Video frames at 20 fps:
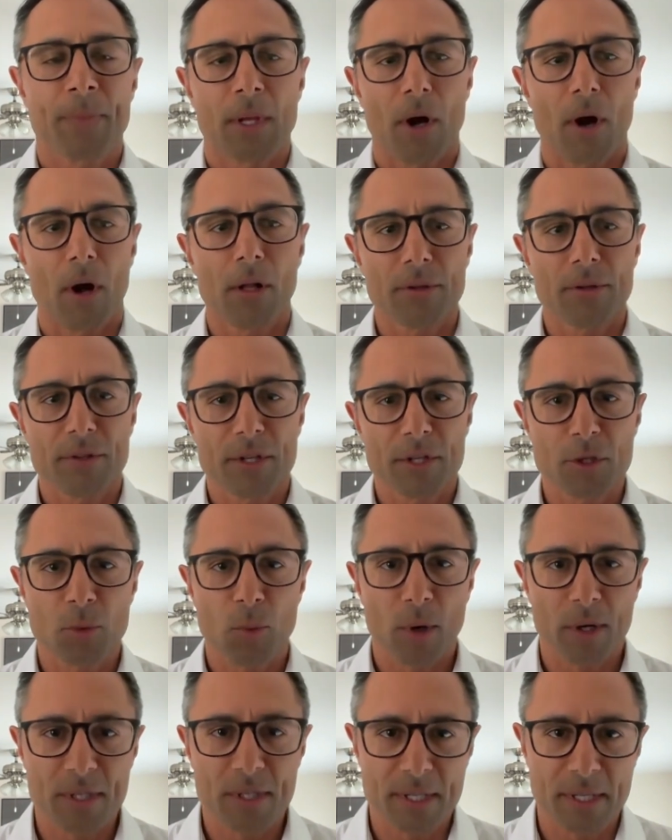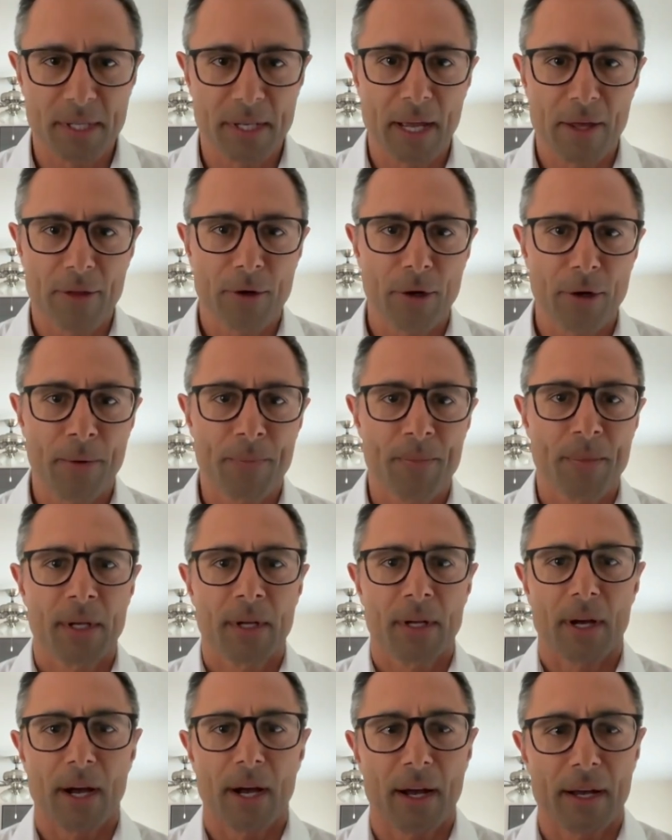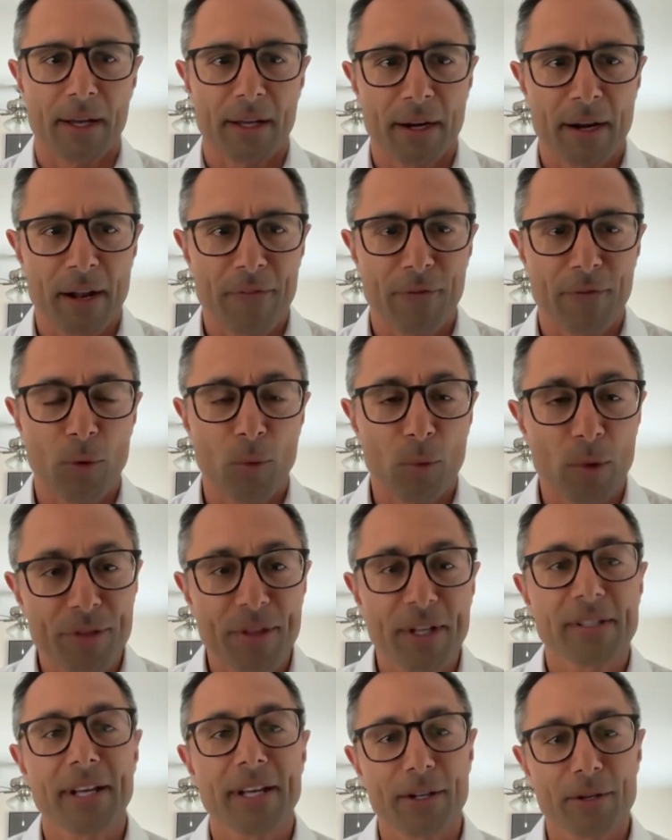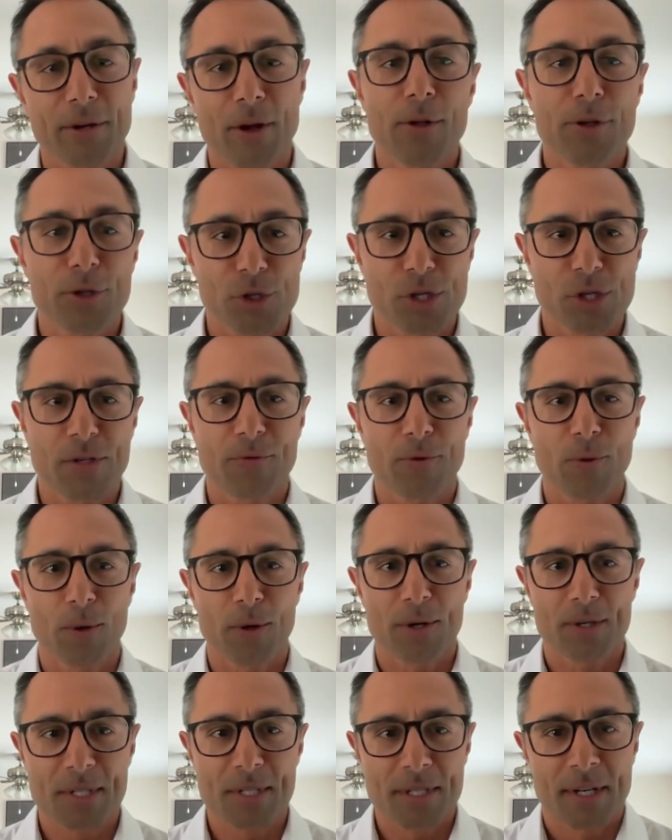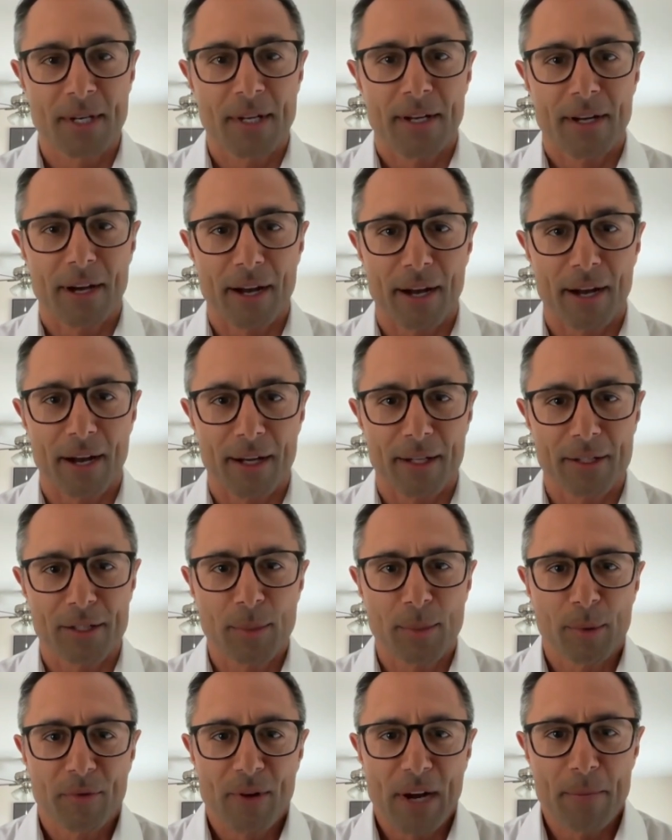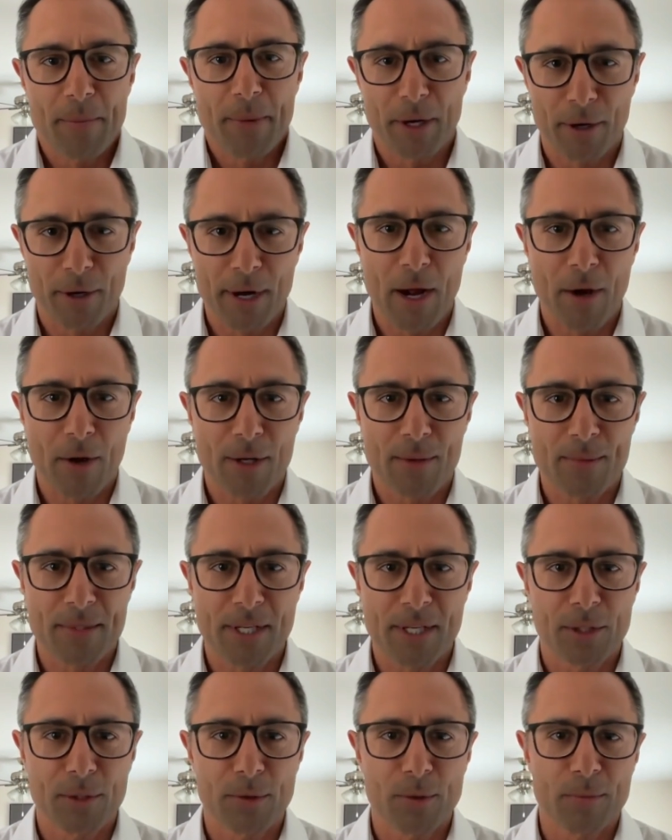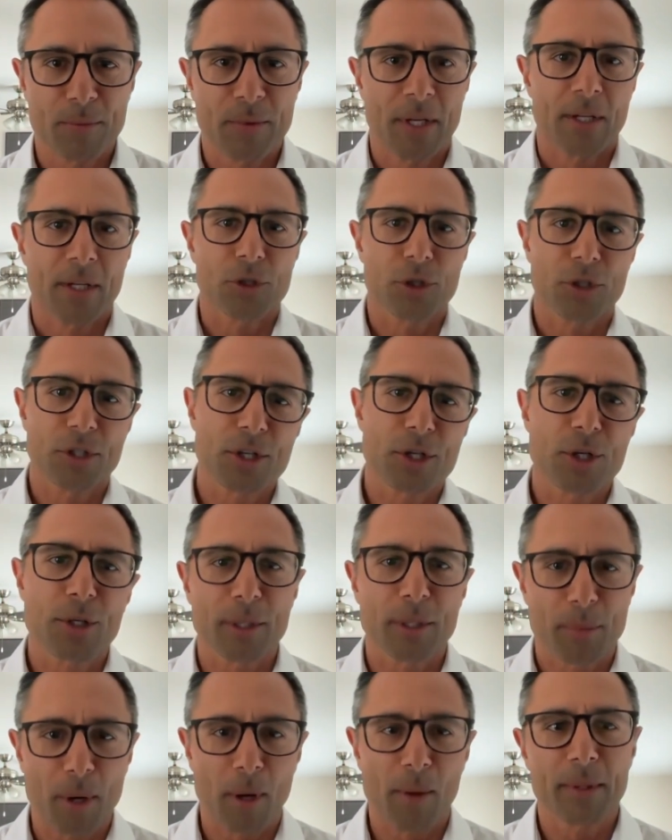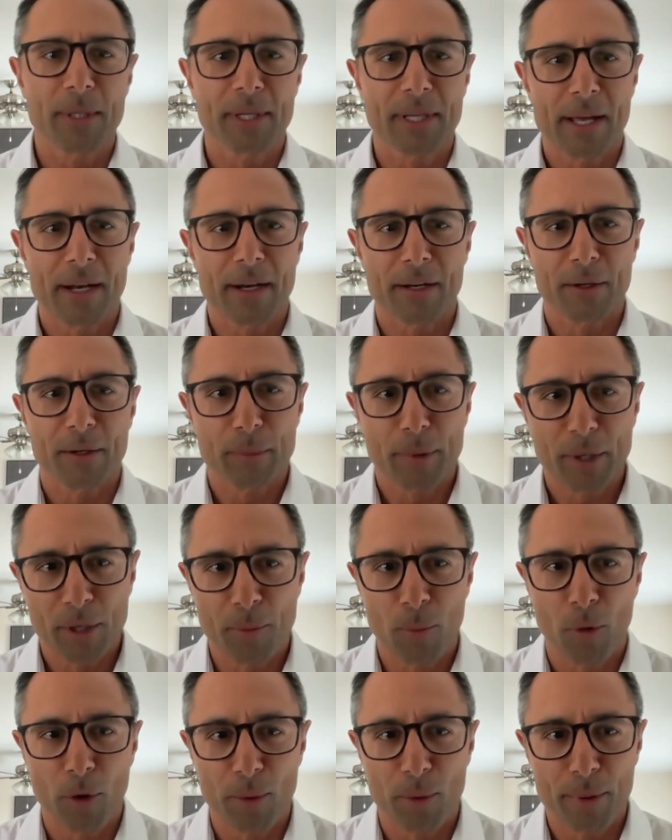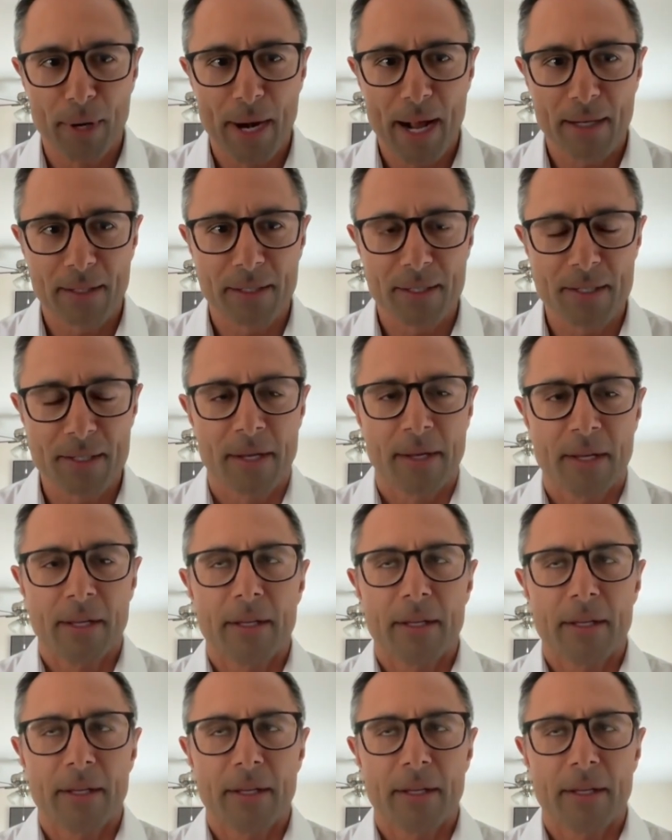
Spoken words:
all of this works together in an effort with the technology, of course, to provide better outcomes that you'd traditionally probably get at a brick and mortar practice.